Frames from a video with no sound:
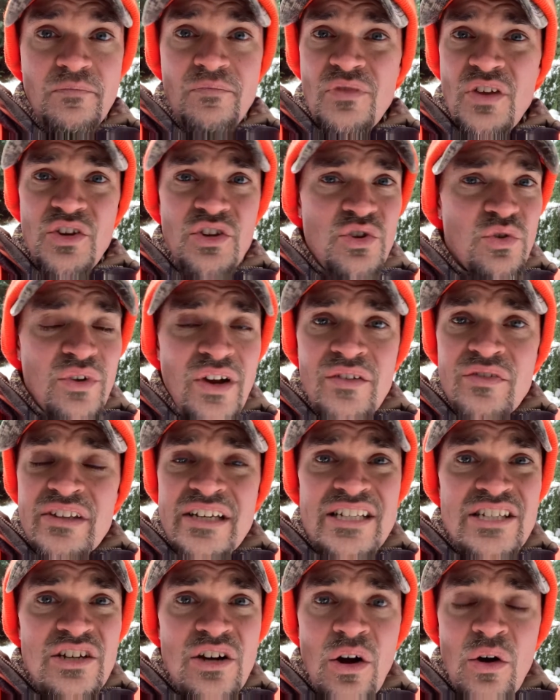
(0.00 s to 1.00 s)
you don't have
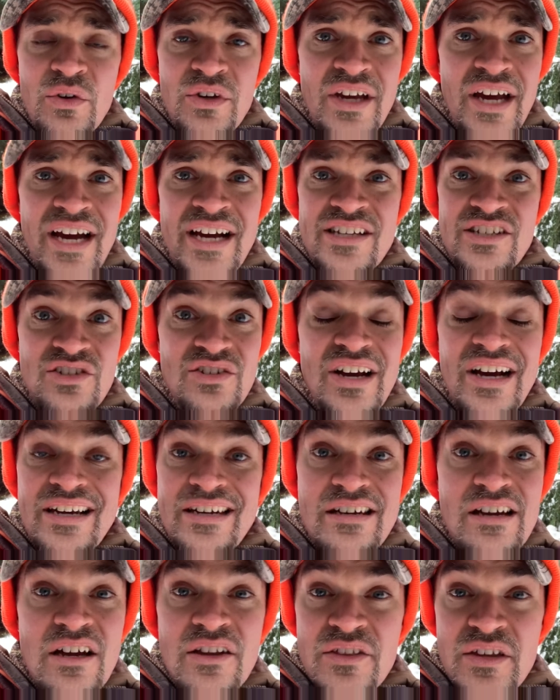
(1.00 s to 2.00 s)
leads to call you guys. You got
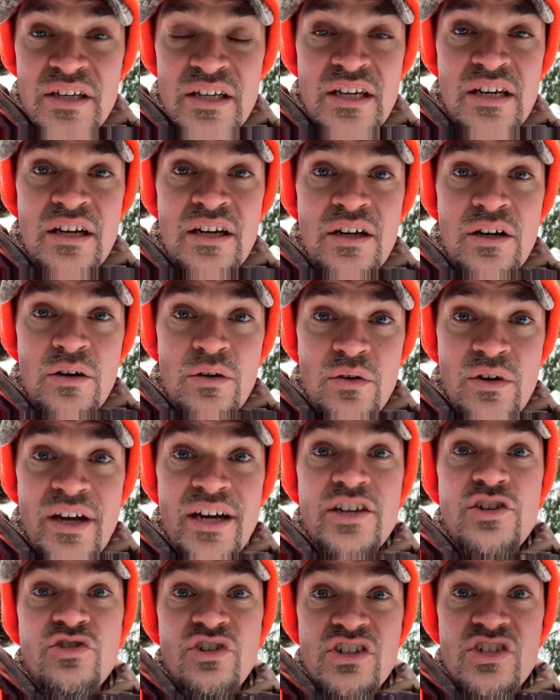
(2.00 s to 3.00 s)
nothing, okay?
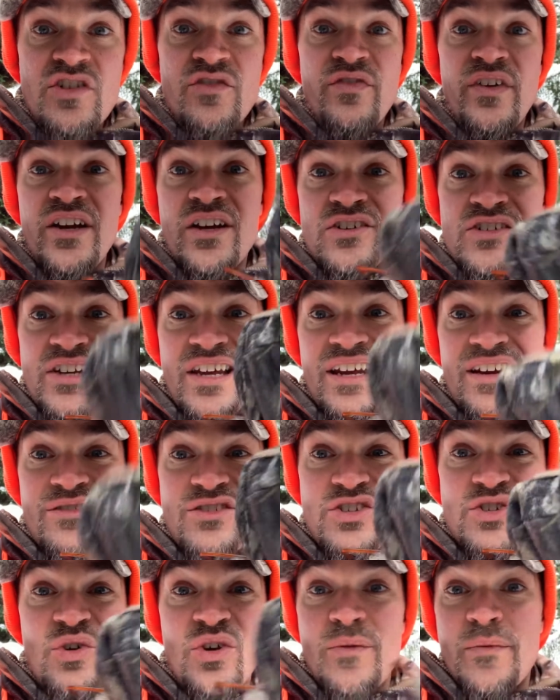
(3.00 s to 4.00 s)
Trust your fingers. I can't even
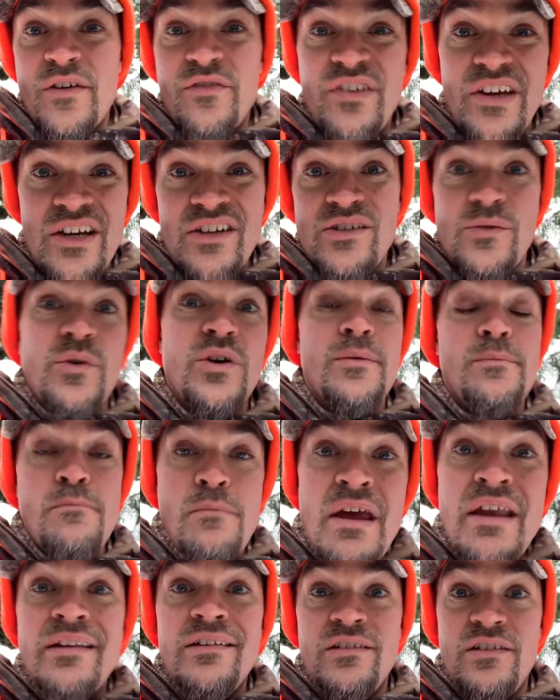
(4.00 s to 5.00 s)
show you my fingers. I'm wearing
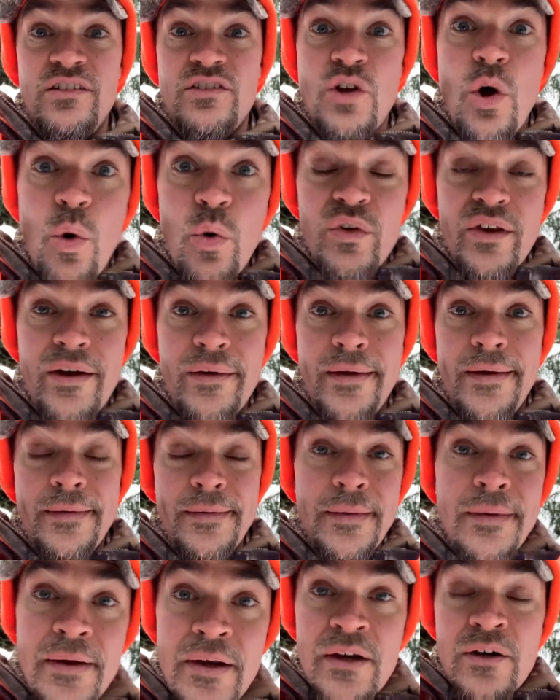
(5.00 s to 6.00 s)
mittens. It's cold out here,
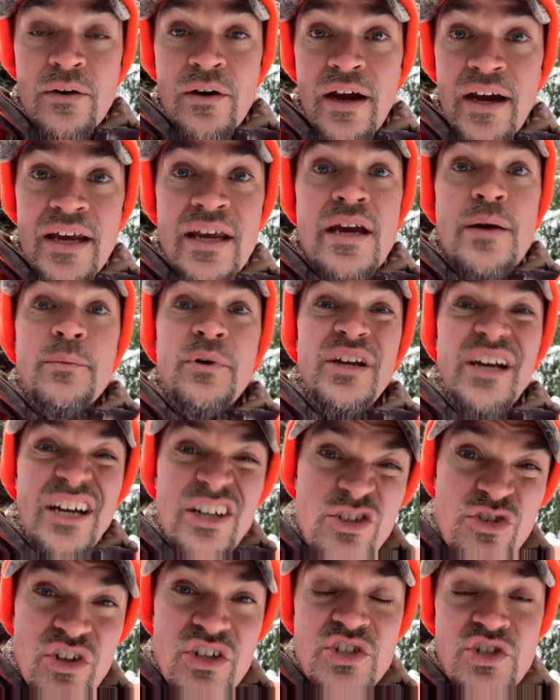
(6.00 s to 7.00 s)
okay? But you got to
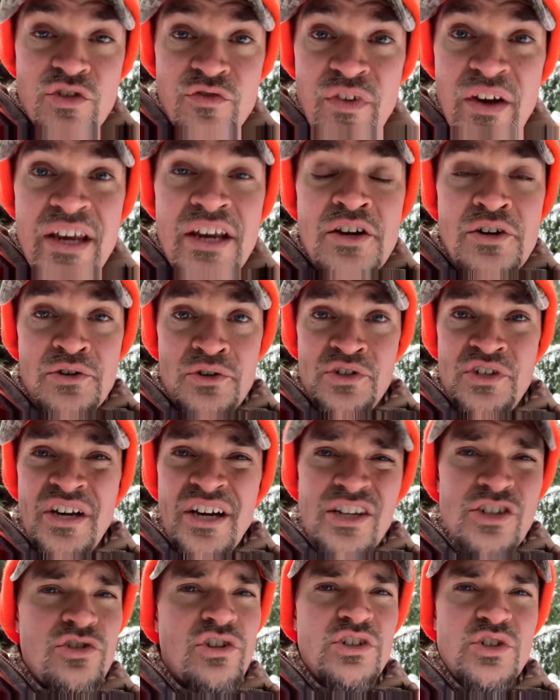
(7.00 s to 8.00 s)
trust your fingers. You got
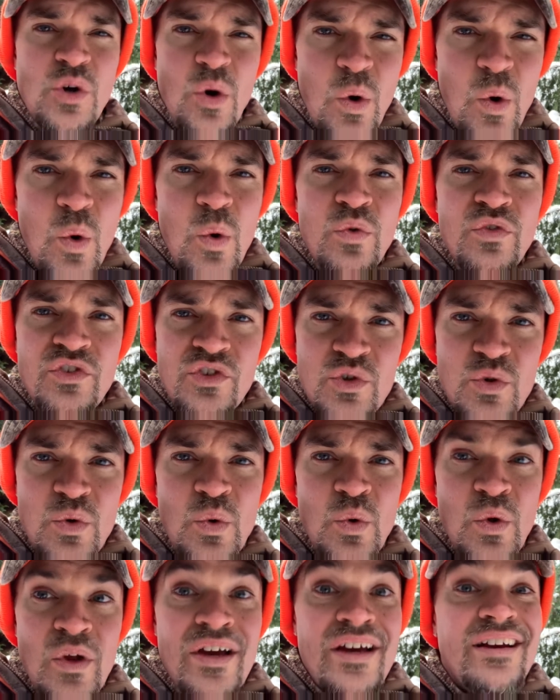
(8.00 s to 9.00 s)
to trust old
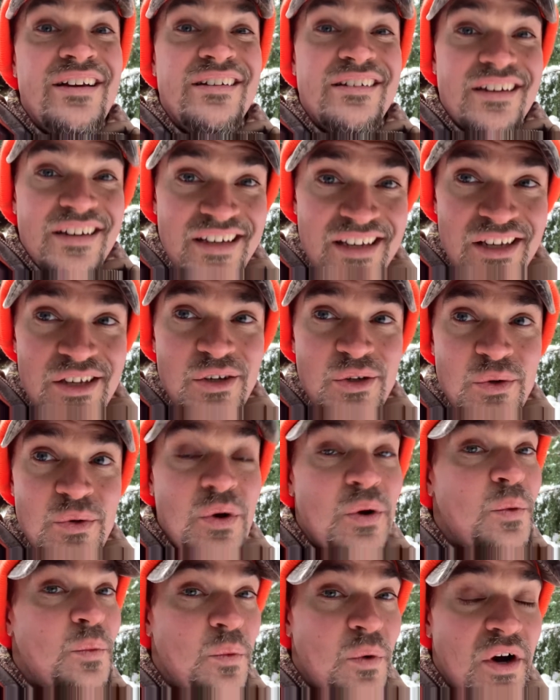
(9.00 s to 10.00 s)
school to get you
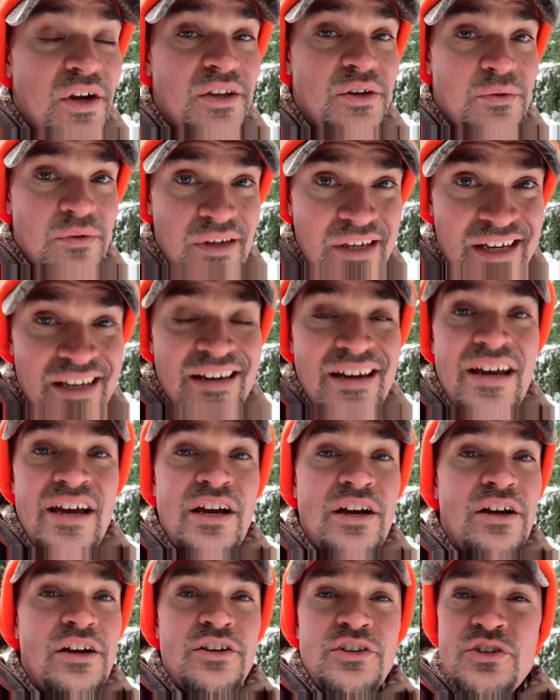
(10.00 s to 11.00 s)
what you need.
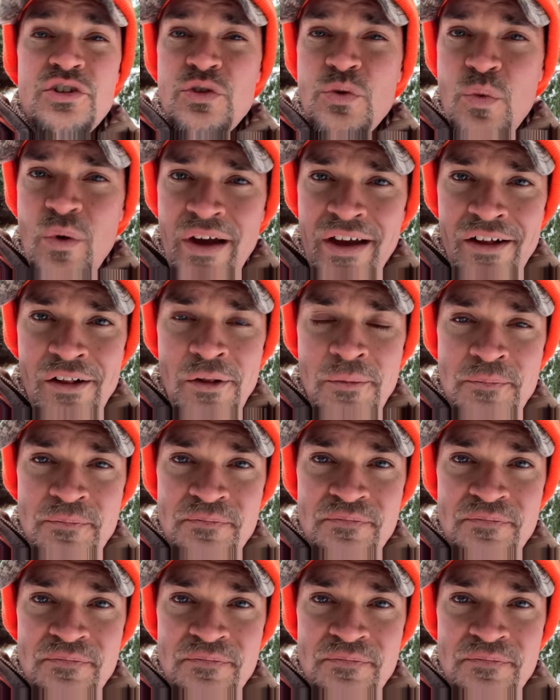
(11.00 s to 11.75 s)
Do well.